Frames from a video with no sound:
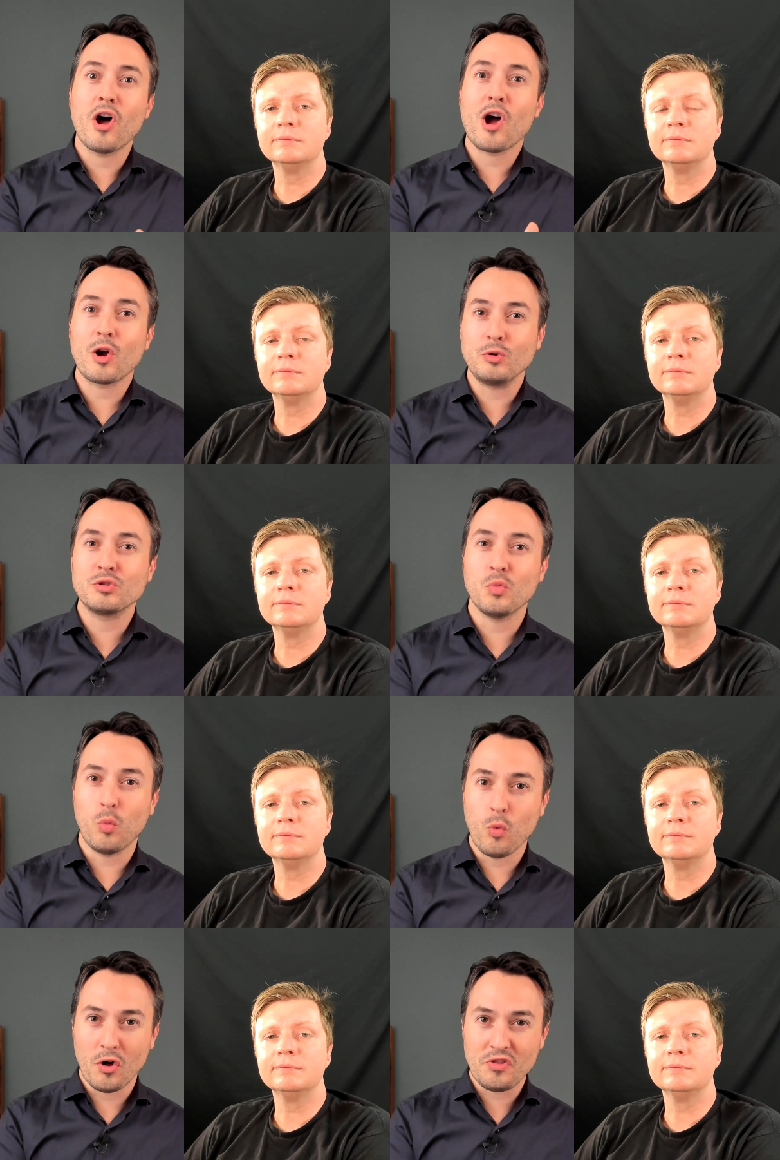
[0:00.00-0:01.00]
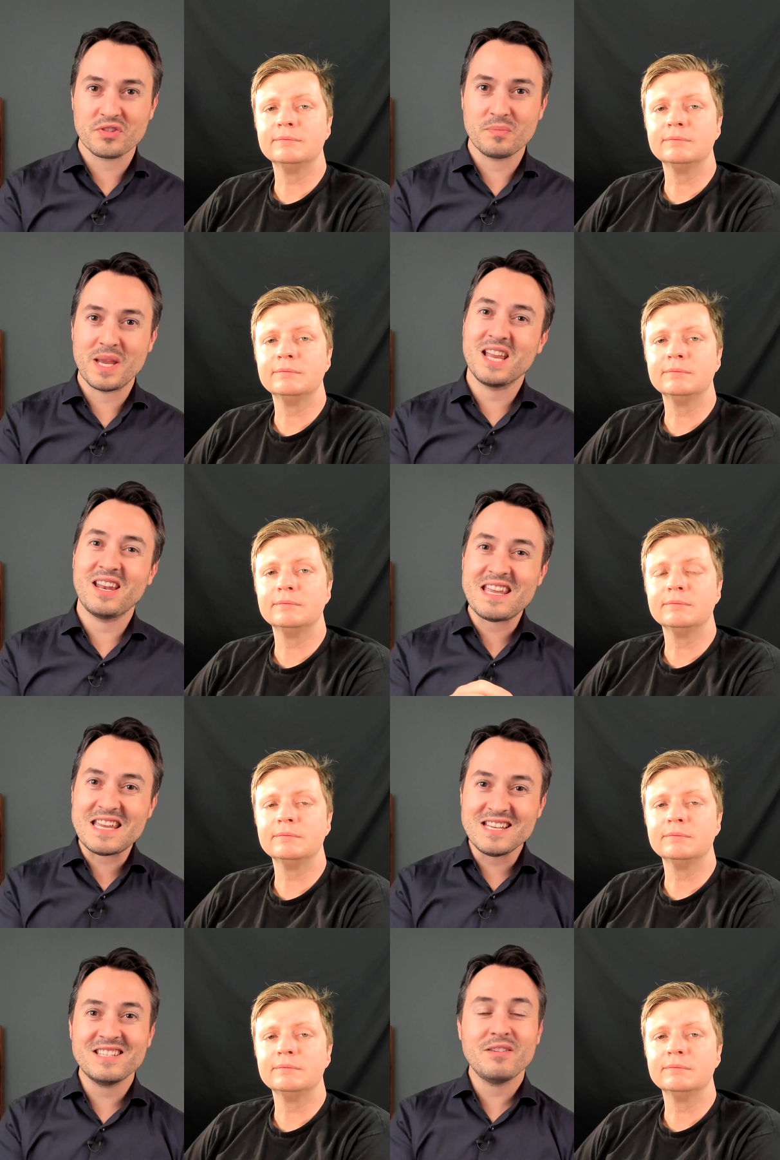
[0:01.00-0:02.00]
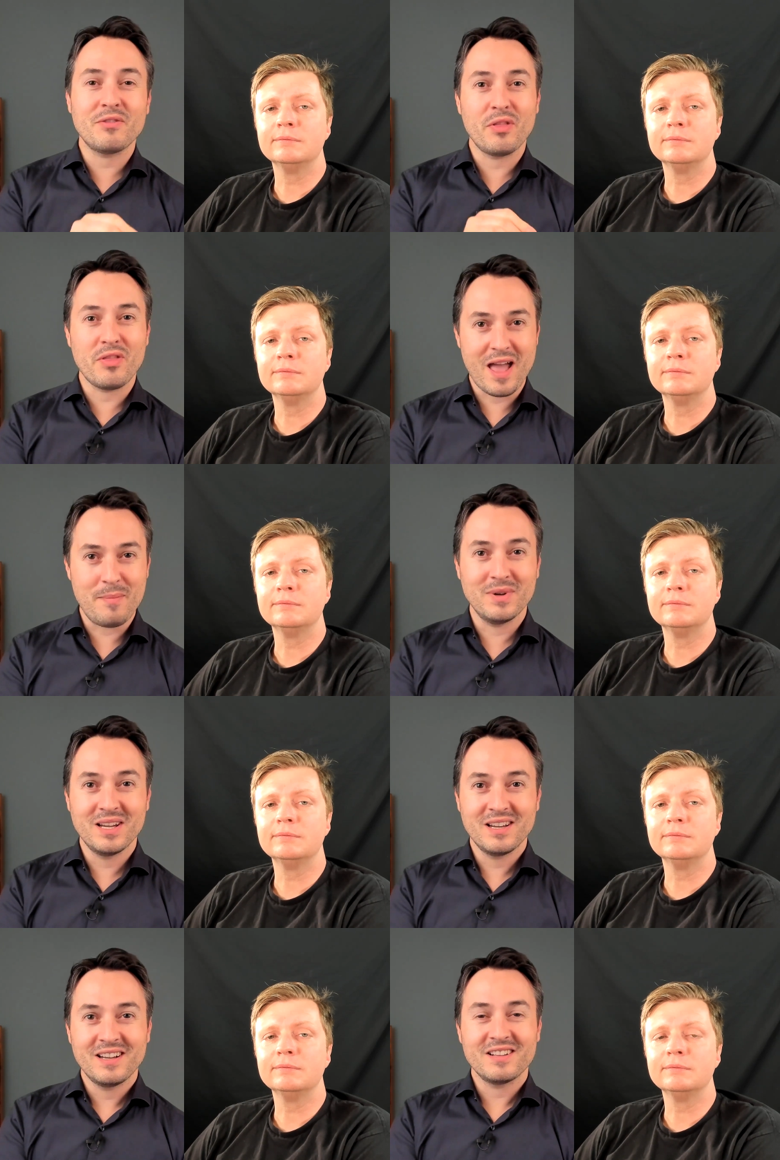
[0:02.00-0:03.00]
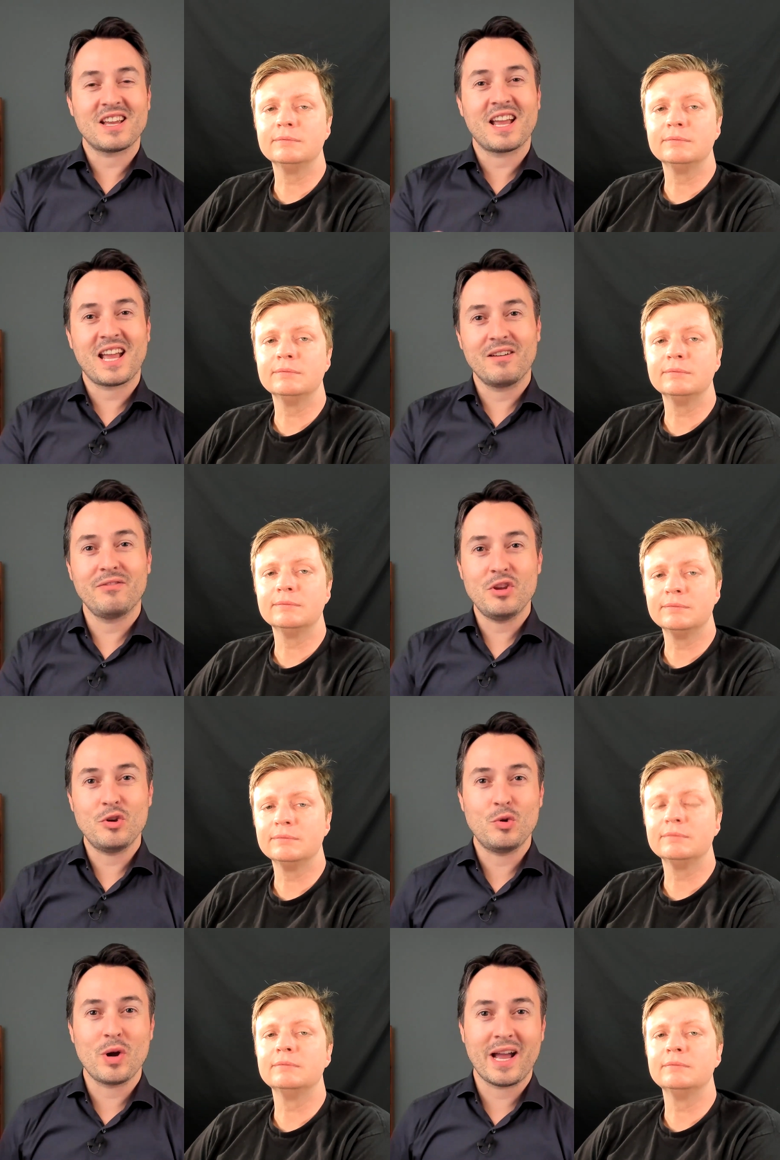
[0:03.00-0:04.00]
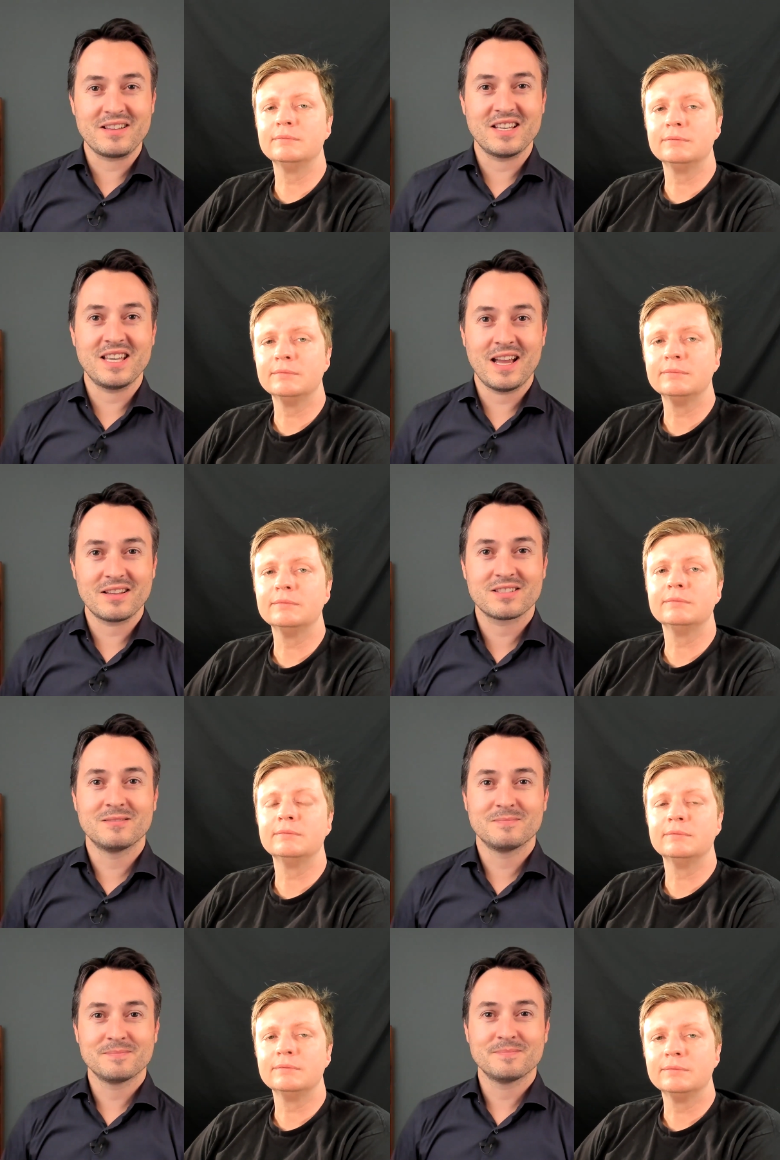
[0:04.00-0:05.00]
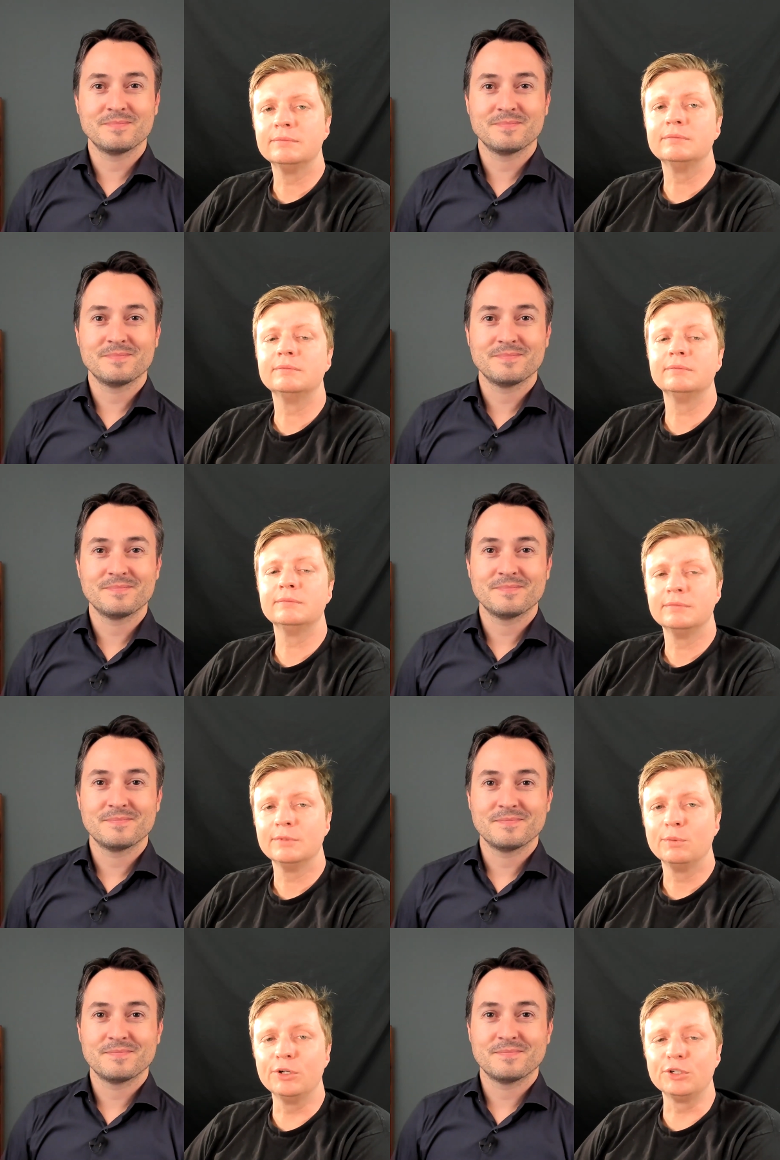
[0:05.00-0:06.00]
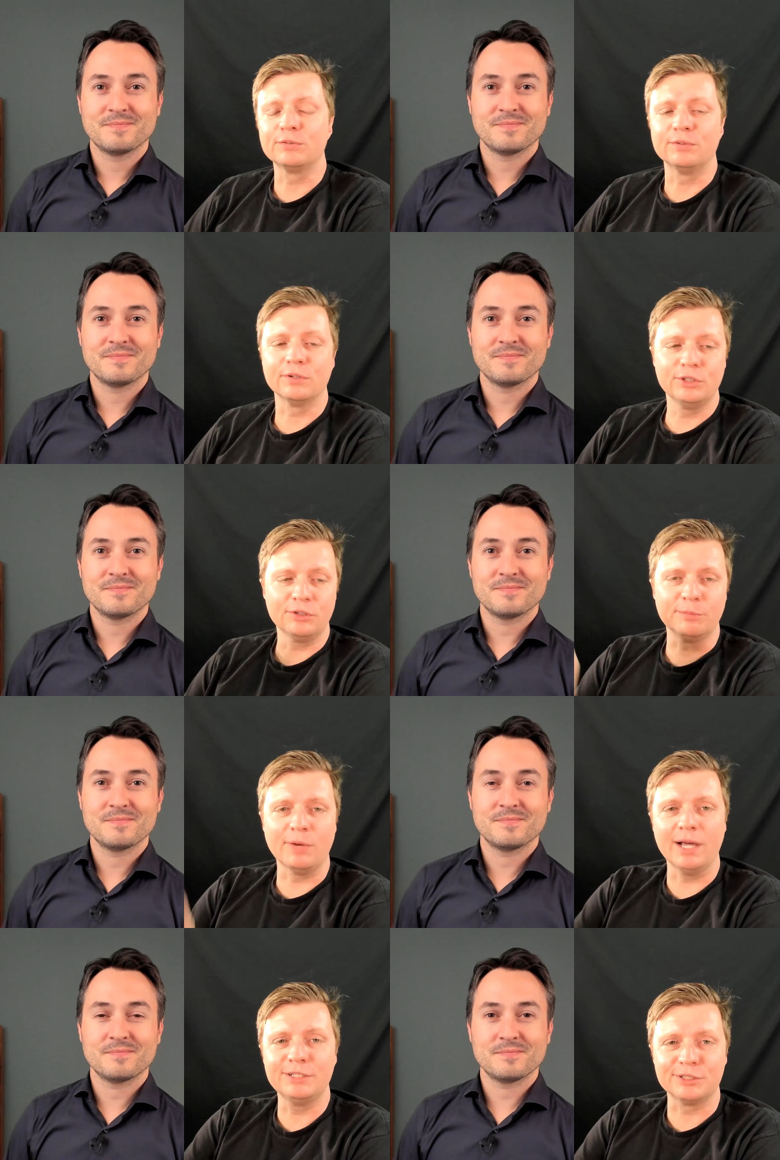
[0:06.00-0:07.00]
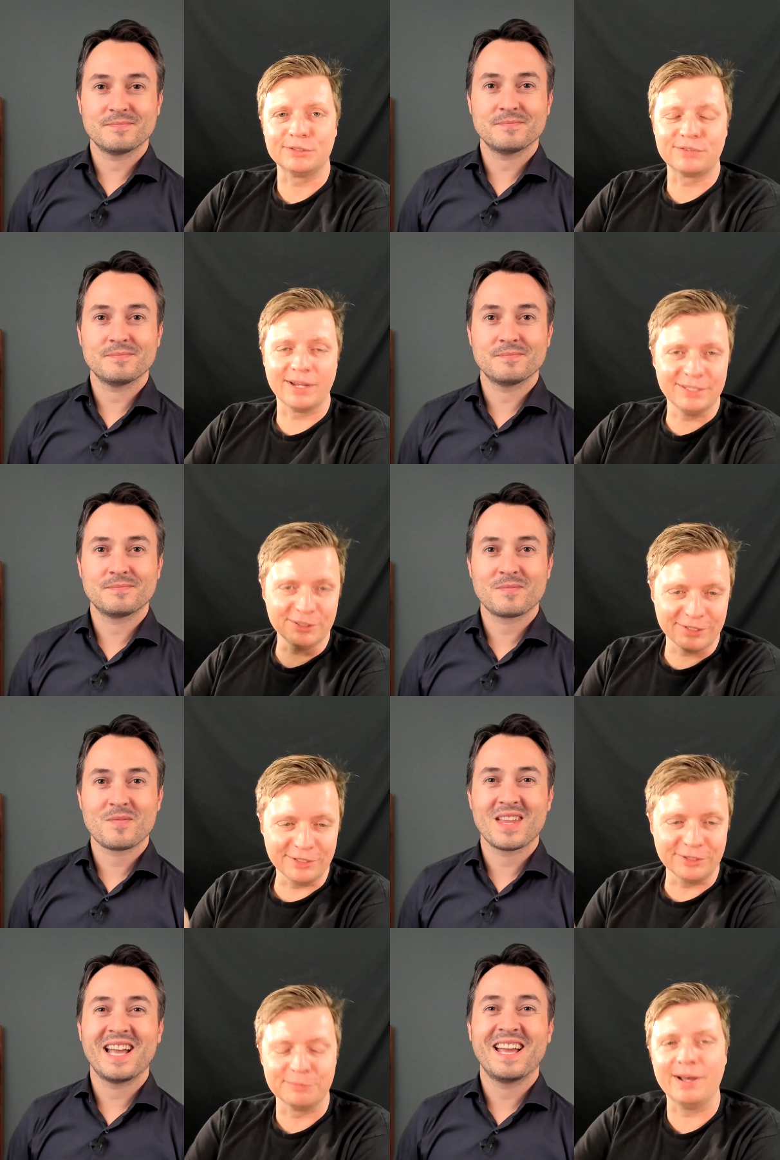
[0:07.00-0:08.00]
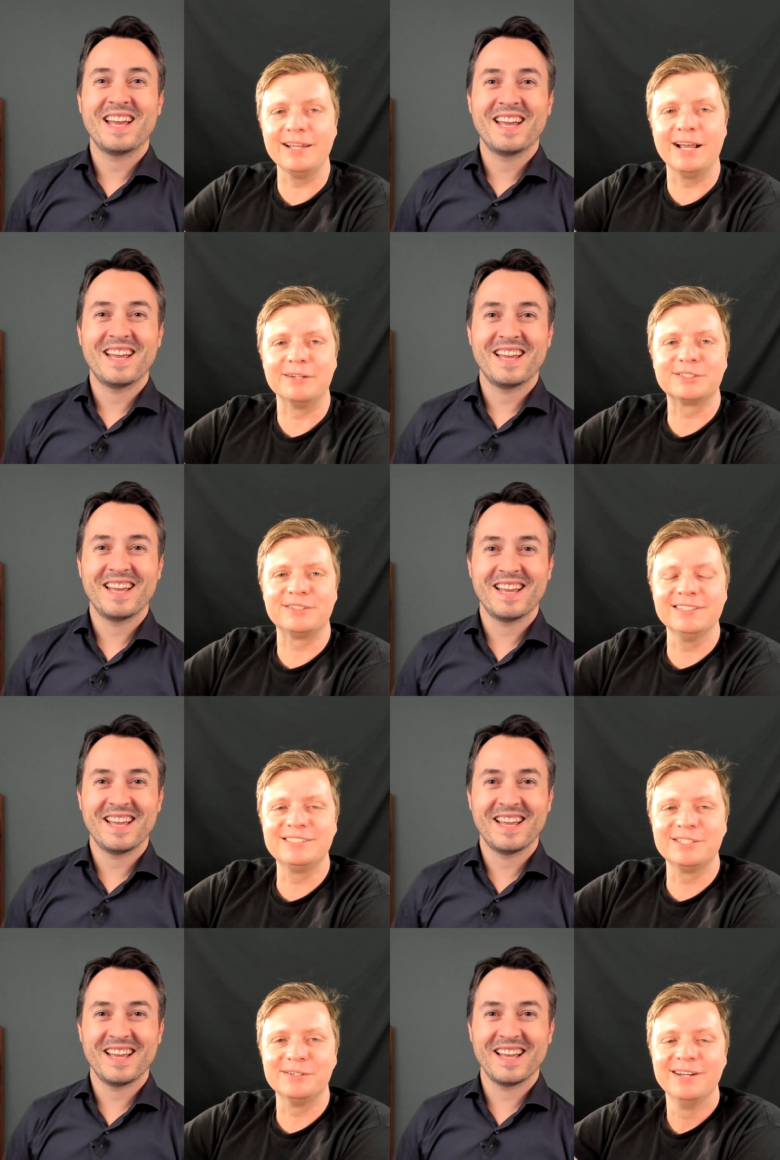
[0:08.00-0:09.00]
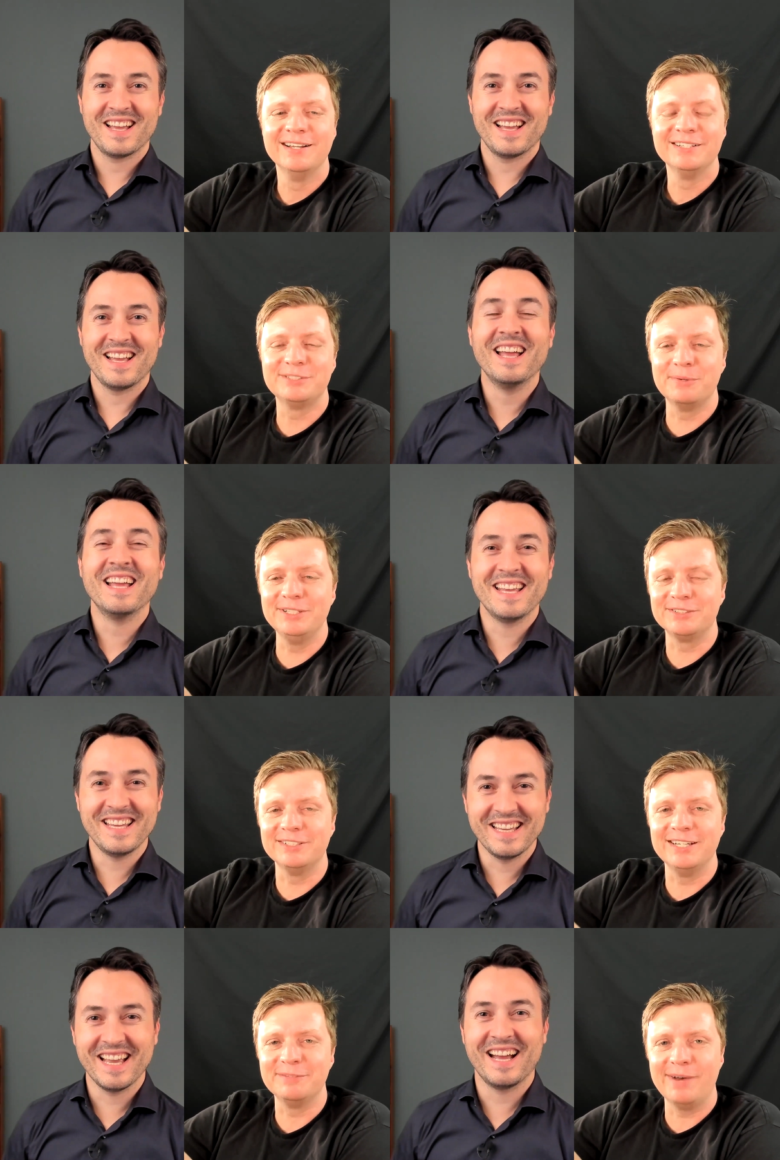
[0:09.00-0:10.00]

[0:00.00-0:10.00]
Speaker 1: the host wants. Make it easy for them to have you as a guest.
Speaker 2: Wonderful. You're in my turf, right? You're you're in my house, Chris. So so when you're in